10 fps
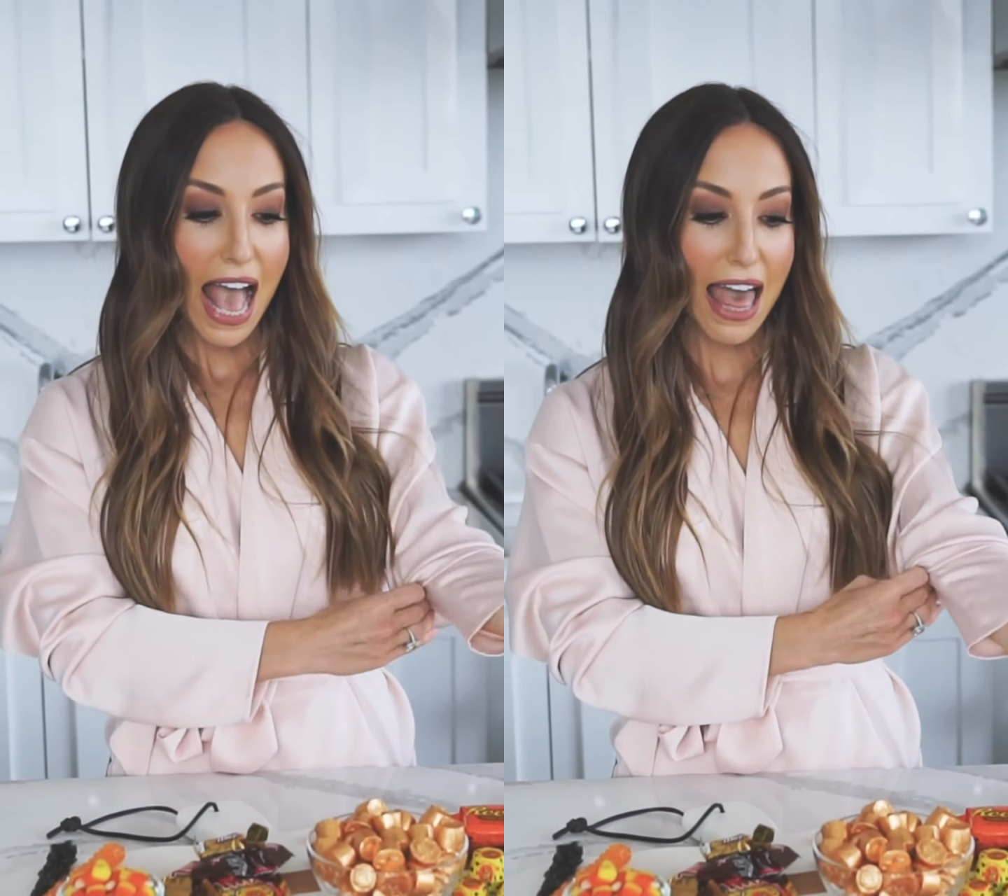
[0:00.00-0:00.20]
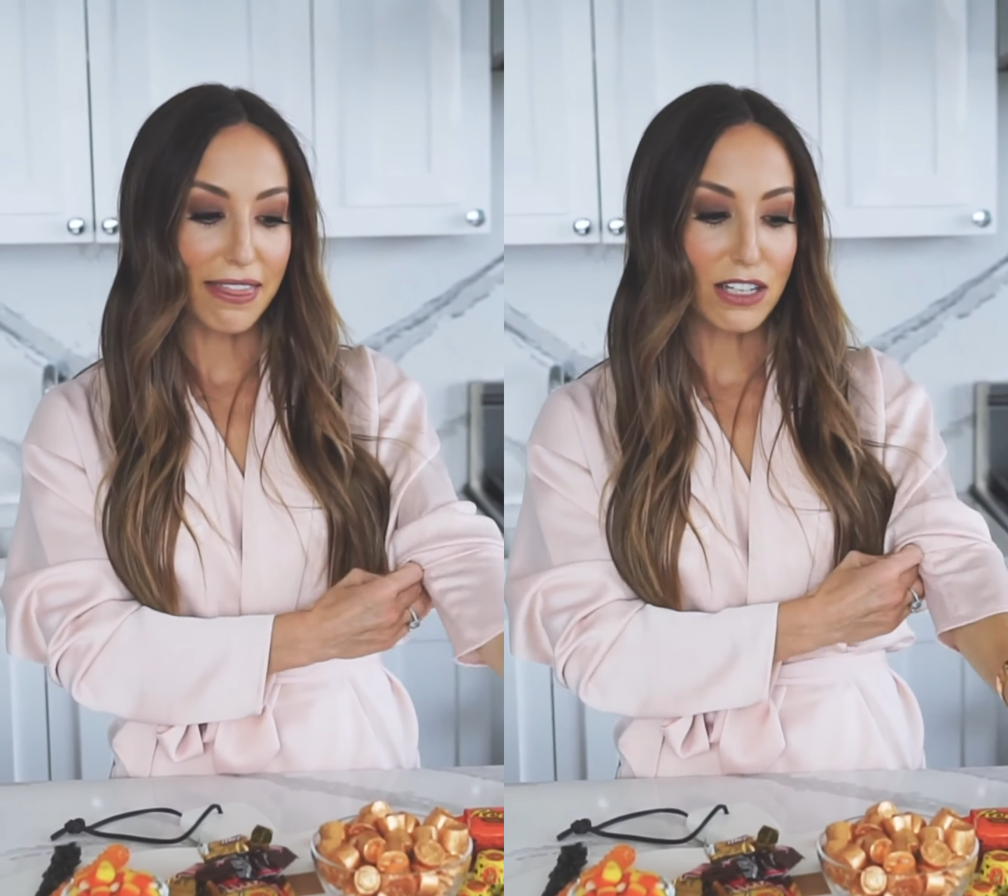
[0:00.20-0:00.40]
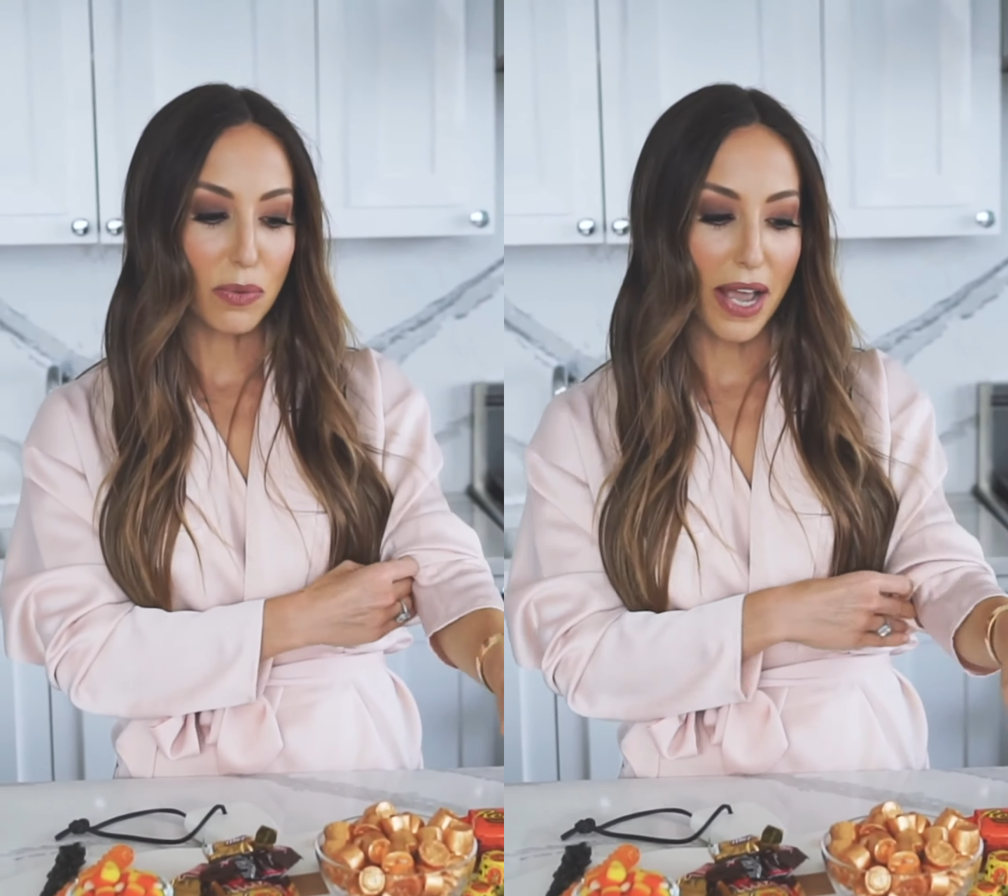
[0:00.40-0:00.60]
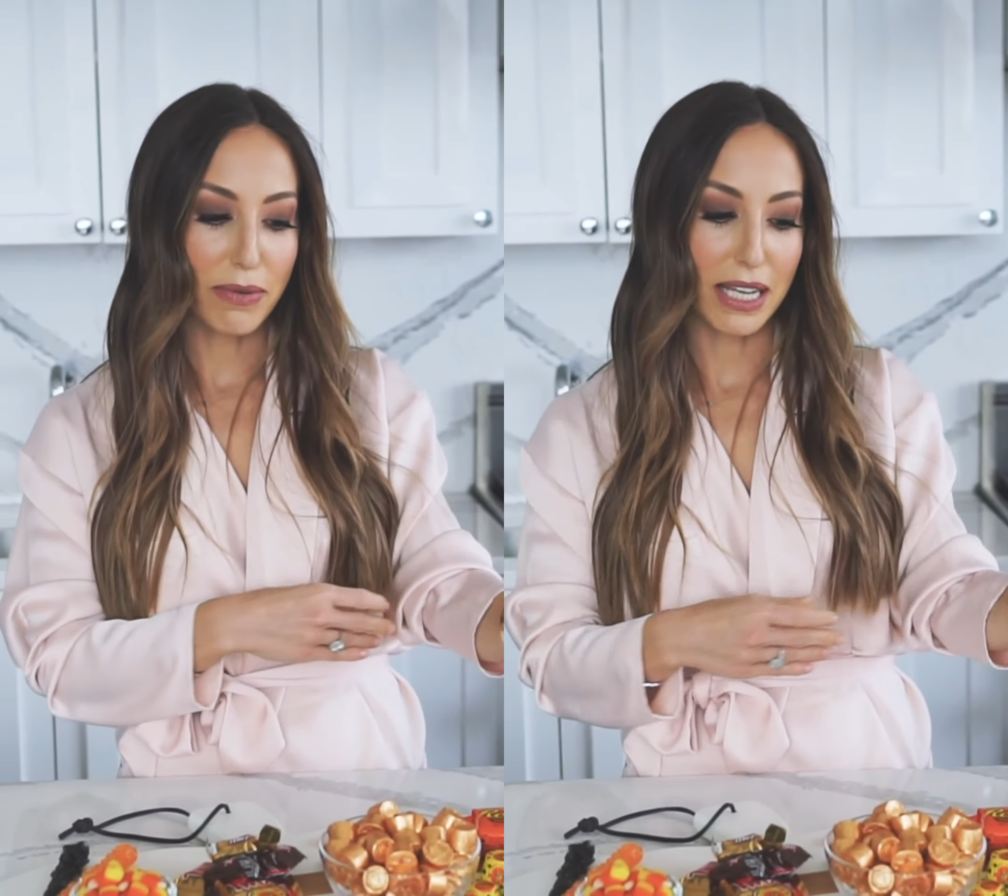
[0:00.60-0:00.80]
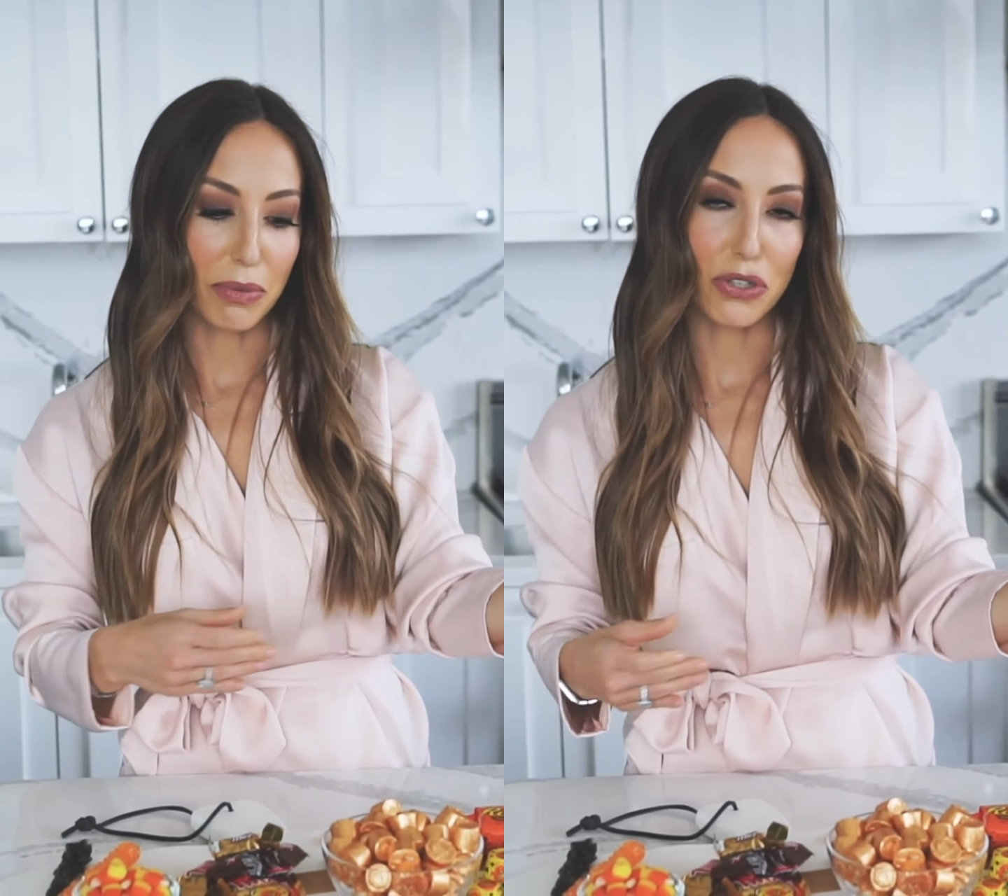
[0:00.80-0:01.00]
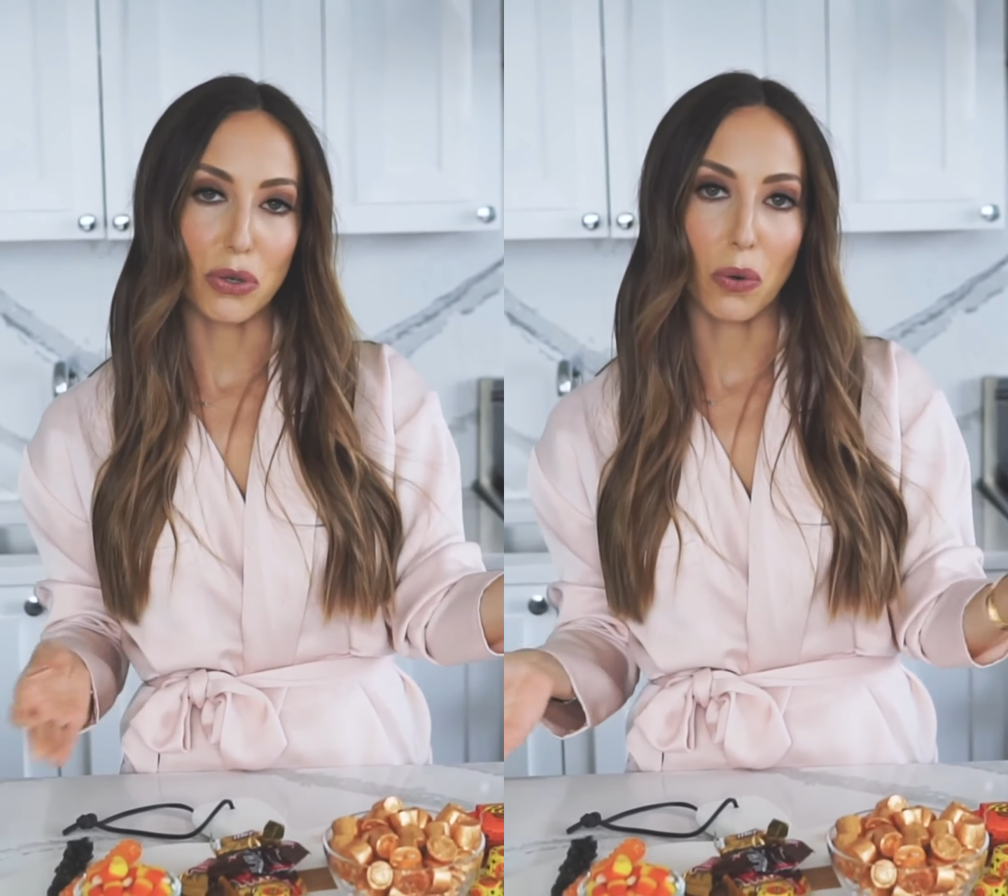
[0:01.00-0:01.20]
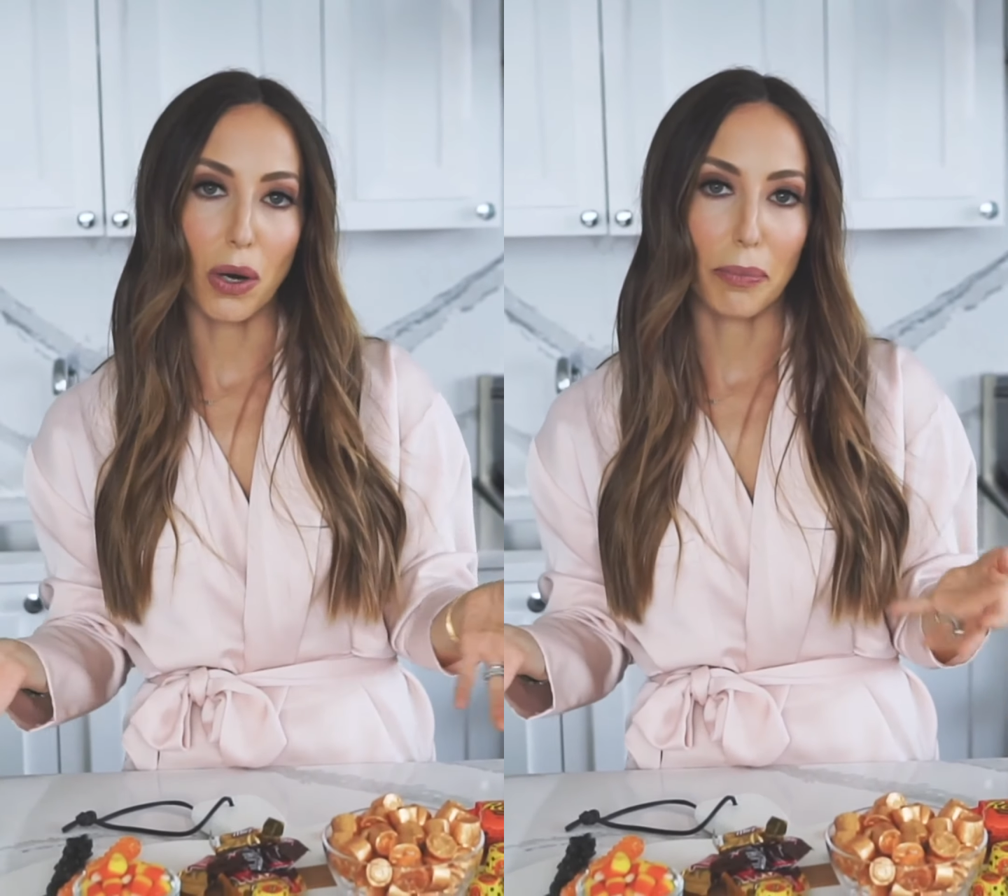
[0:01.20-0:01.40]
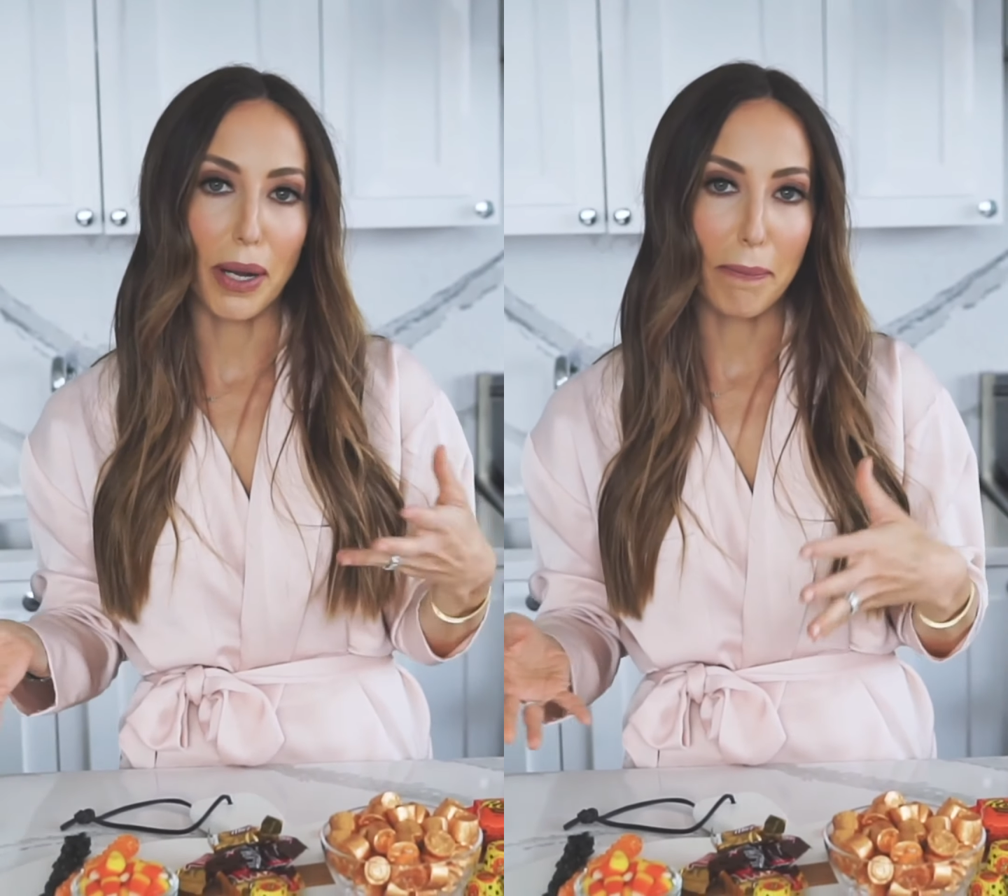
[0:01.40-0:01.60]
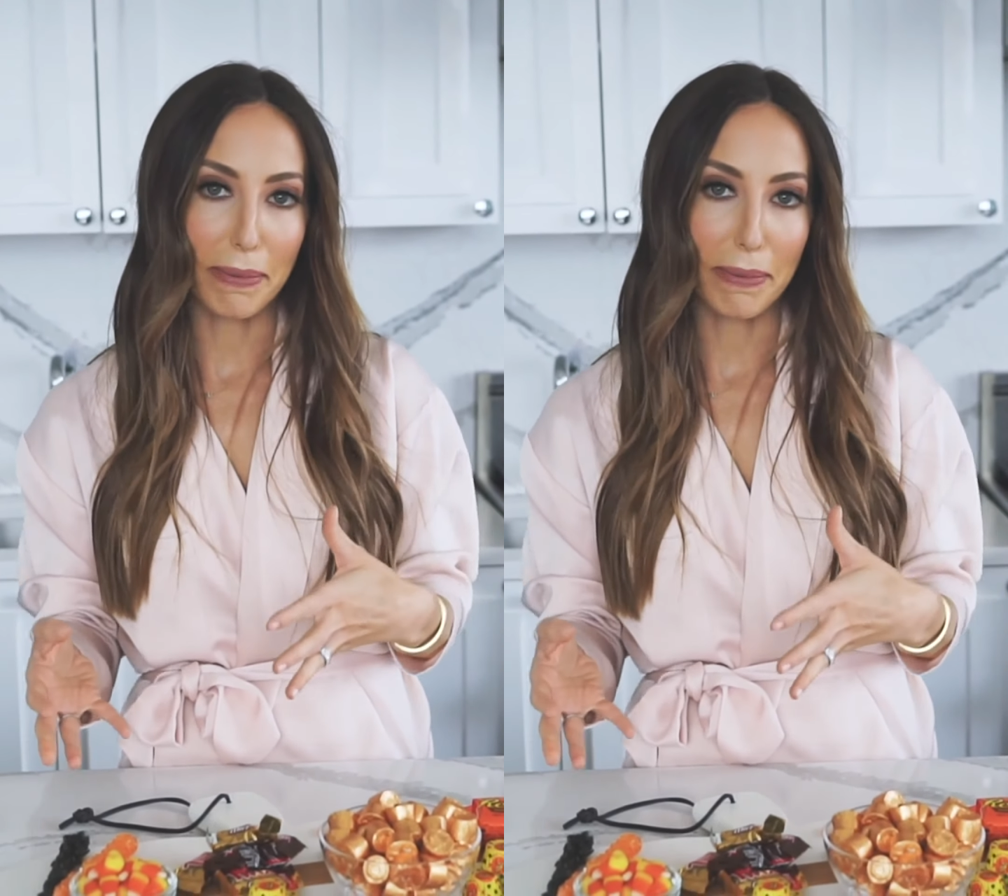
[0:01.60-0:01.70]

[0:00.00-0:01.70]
And this way I was able to incorporate